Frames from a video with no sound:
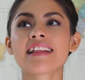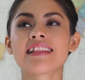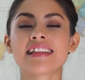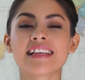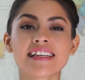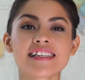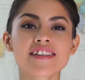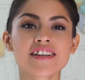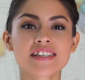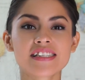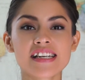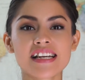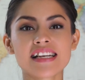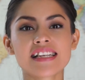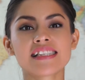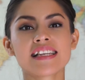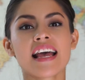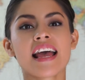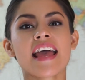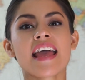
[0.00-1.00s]
These are
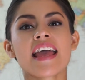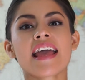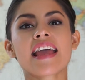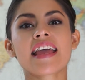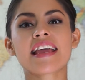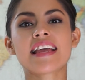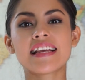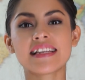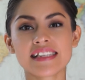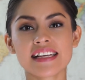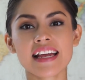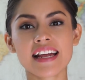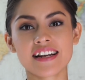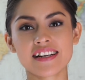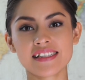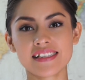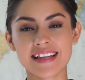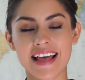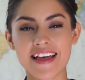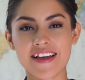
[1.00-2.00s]
just easy
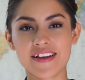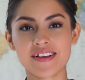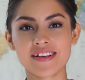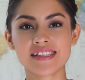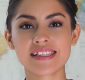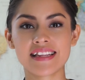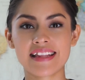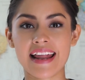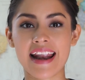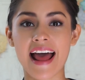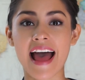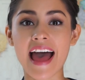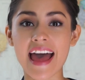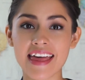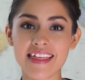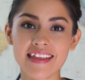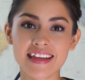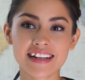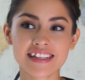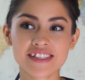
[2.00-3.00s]
hairstyles that
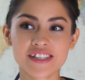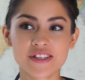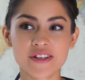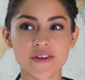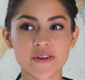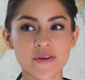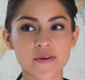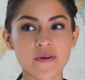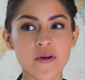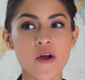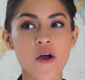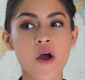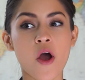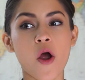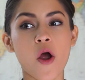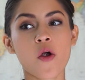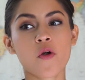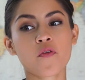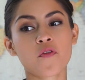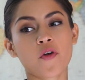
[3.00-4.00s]
I like to do
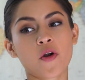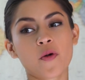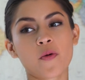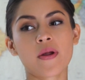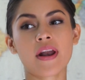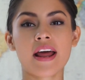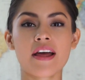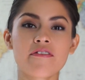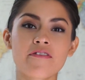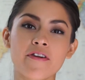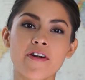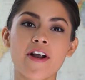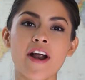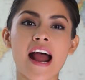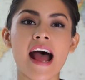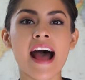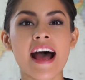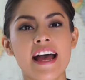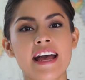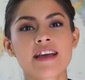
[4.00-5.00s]
for whenever
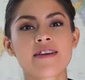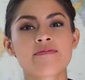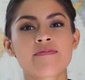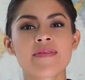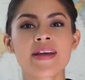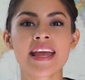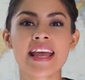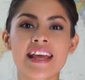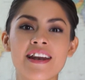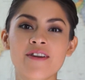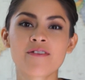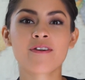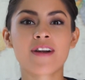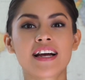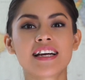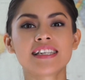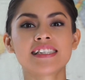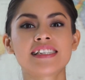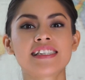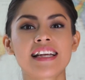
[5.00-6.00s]
I'm in a
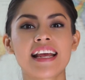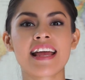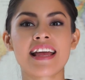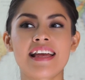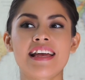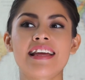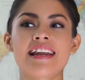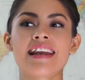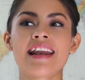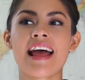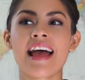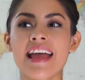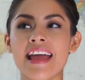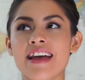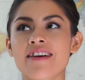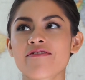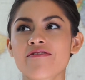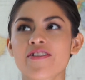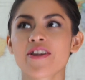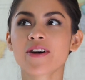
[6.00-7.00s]
rush and I
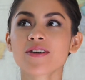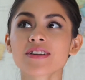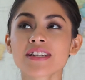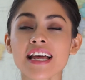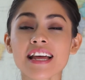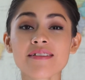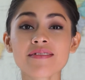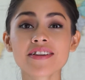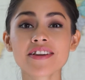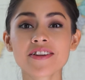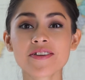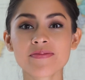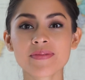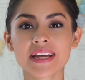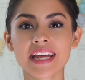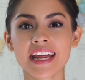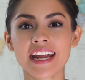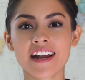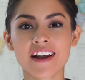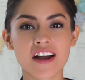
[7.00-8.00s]
have no time to do
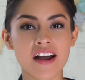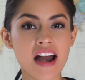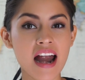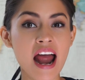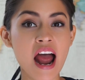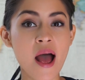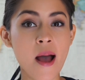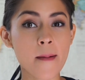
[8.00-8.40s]
my hair,